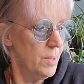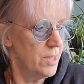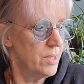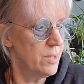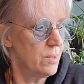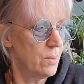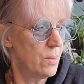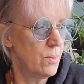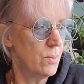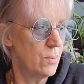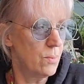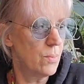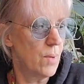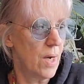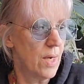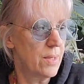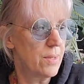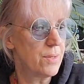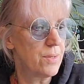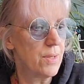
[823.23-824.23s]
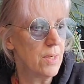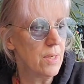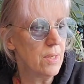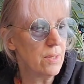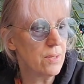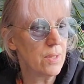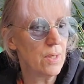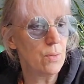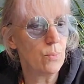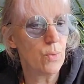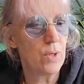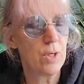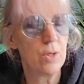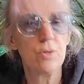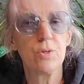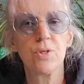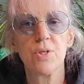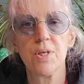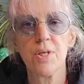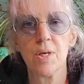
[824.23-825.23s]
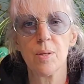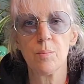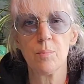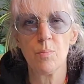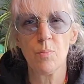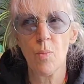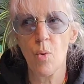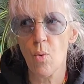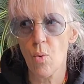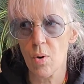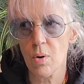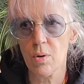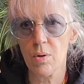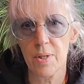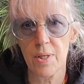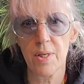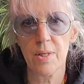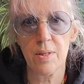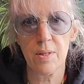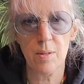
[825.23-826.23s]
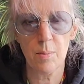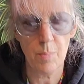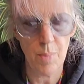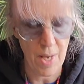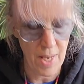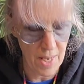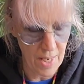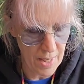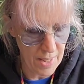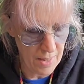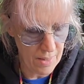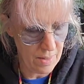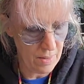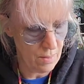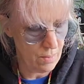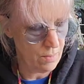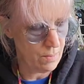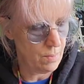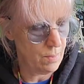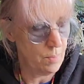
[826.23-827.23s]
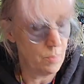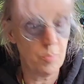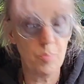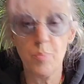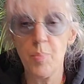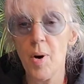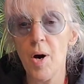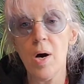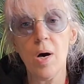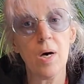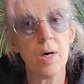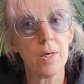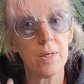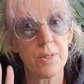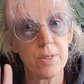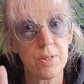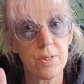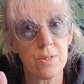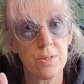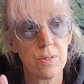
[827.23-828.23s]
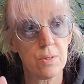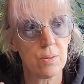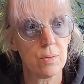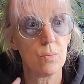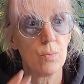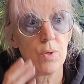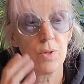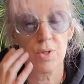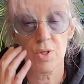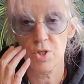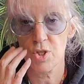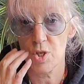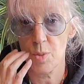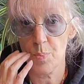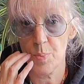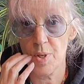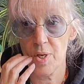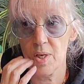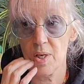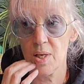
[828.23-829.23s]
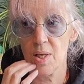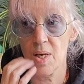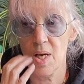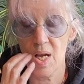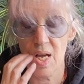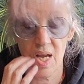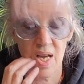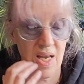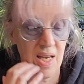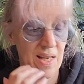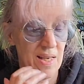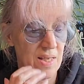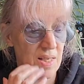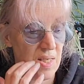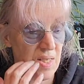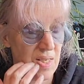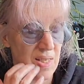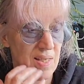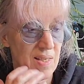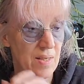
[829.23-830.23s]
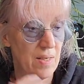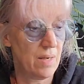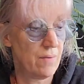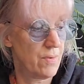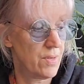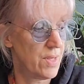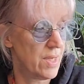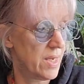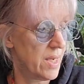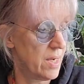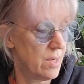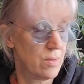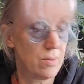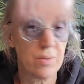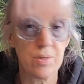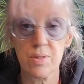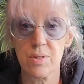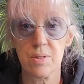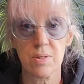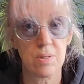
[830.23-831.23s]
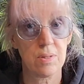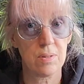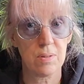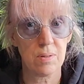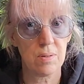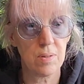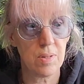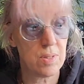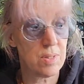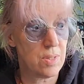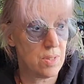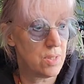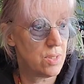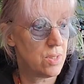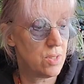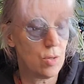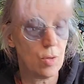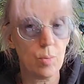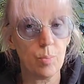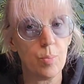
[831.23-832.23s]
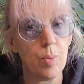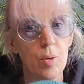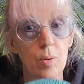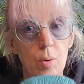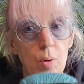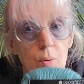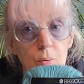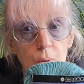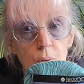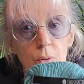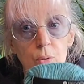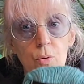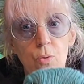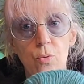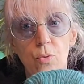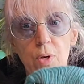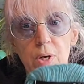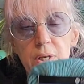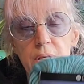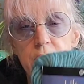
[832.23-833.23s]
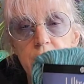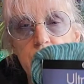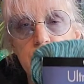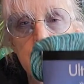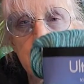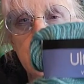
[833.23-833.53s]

mean, I think that we used to get more in the bag, but with shipping and everything else, this is still a great